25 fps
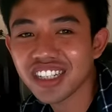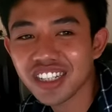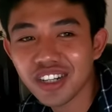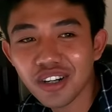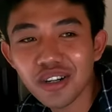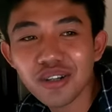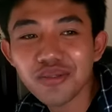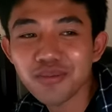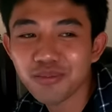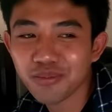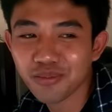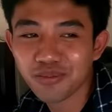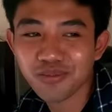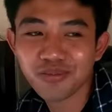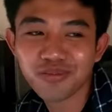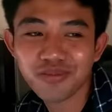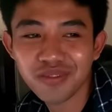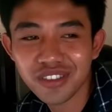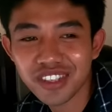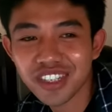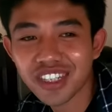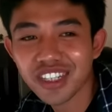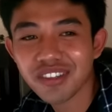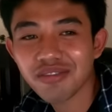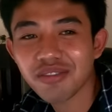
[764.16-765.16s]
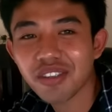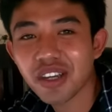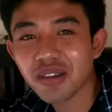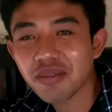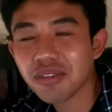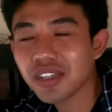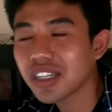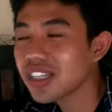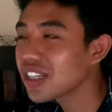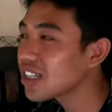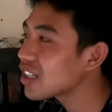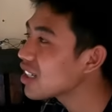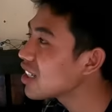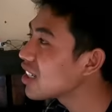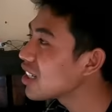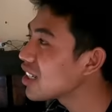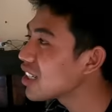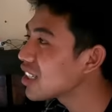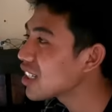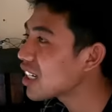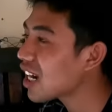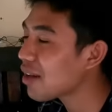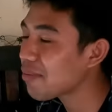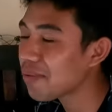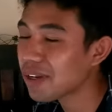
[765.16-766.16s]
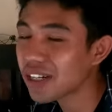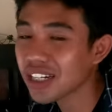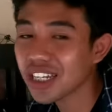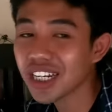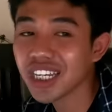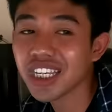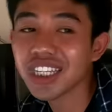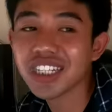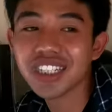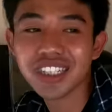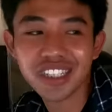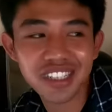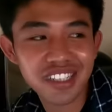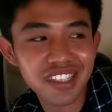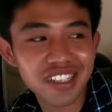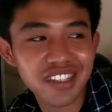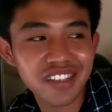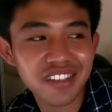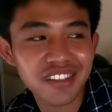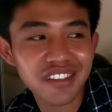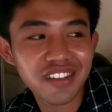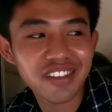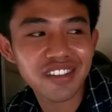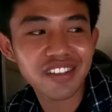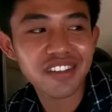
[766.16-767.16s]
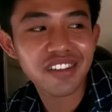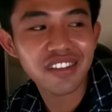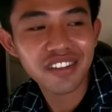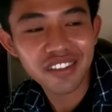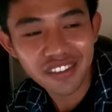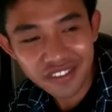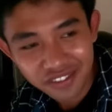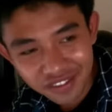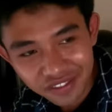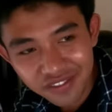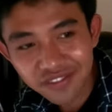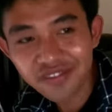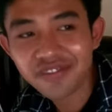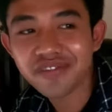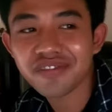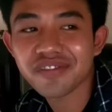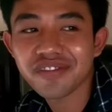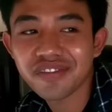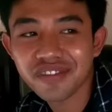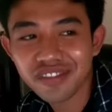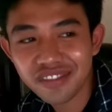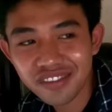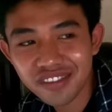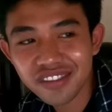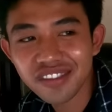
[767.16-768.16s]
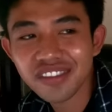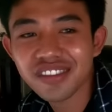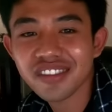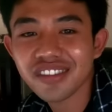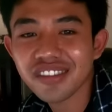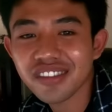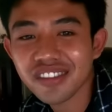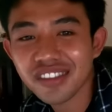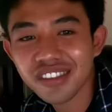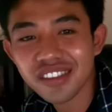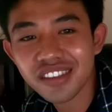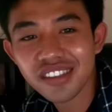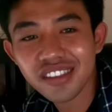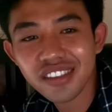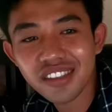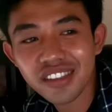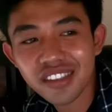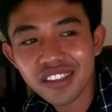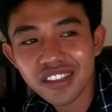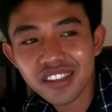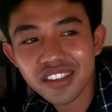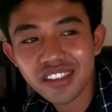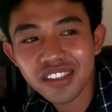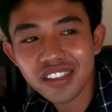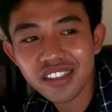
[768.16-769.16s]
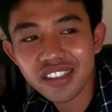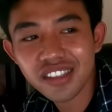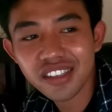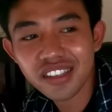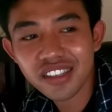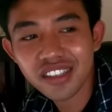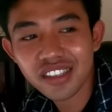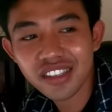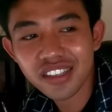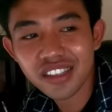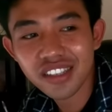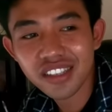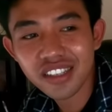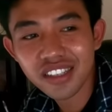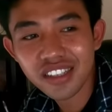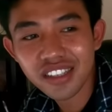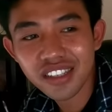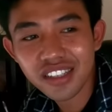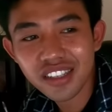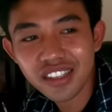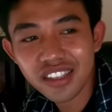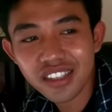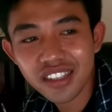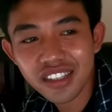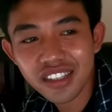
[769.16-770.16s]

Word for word: the home, in the Taman Griya. Okay. So, he is renting